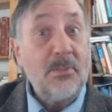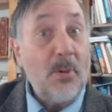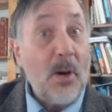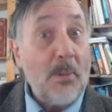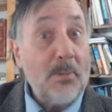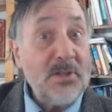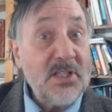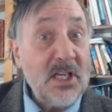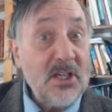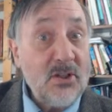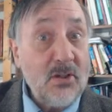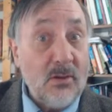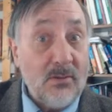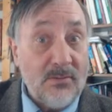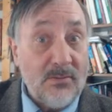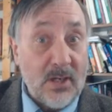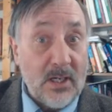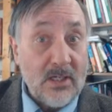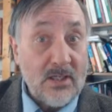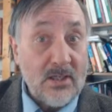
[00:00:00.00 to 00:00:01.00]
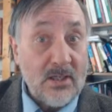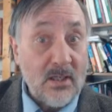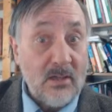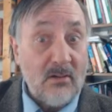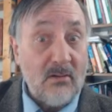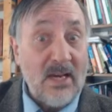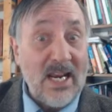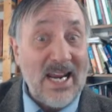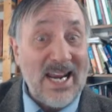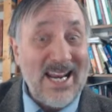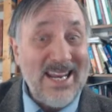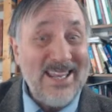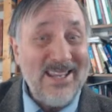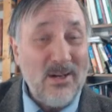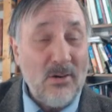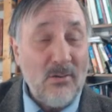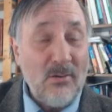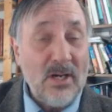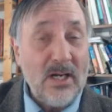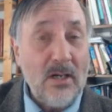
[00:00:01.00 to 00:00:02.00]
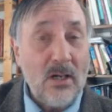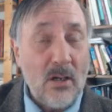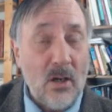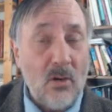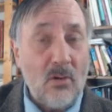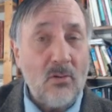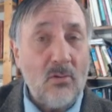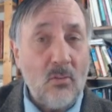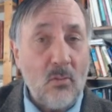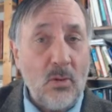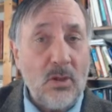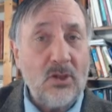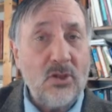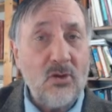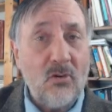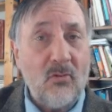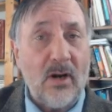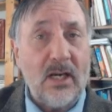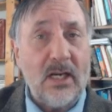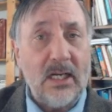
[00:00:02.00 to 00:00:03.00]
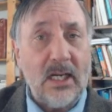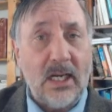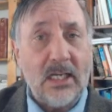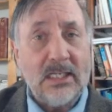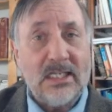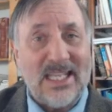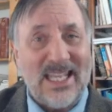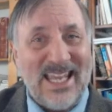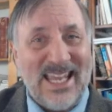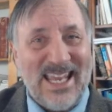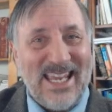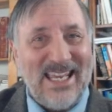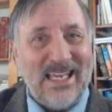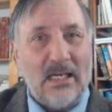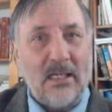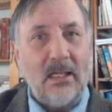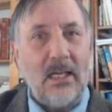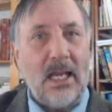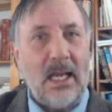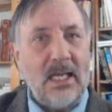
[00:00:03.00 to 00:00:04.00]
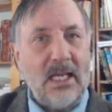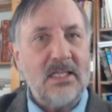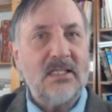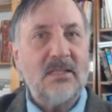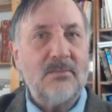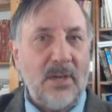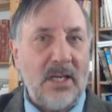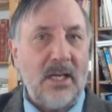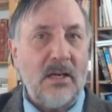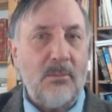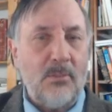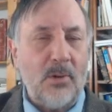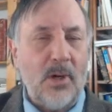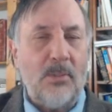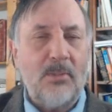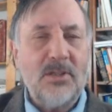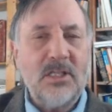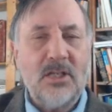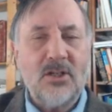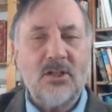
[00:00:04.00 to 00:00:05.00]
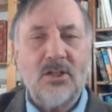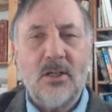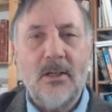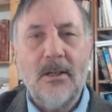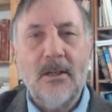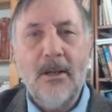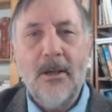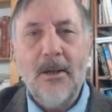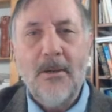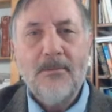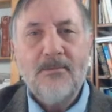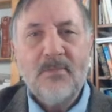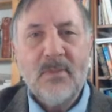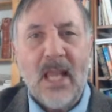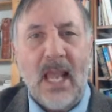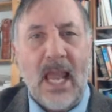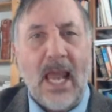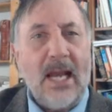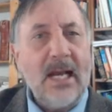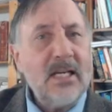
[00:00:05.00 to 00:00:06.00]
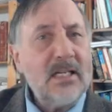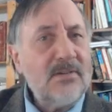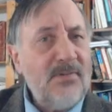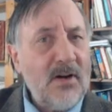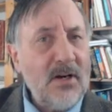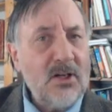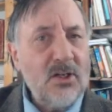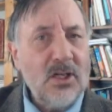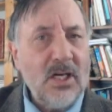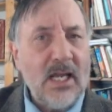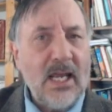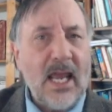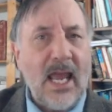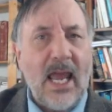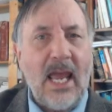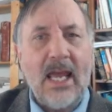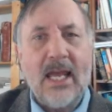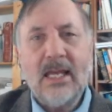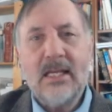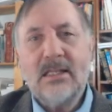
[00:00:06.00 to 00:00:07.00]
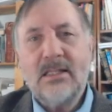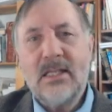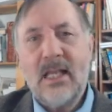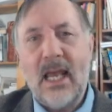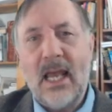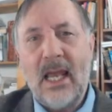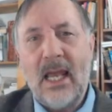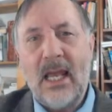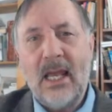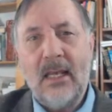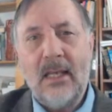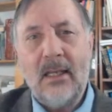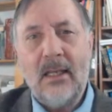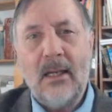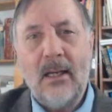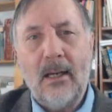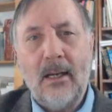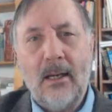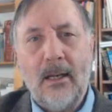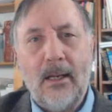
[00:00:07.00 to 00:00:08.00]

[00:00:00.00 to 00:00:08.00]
prepositional phrase too. In the green coat. We should recognize the in as being a preposition, and it's functioning as an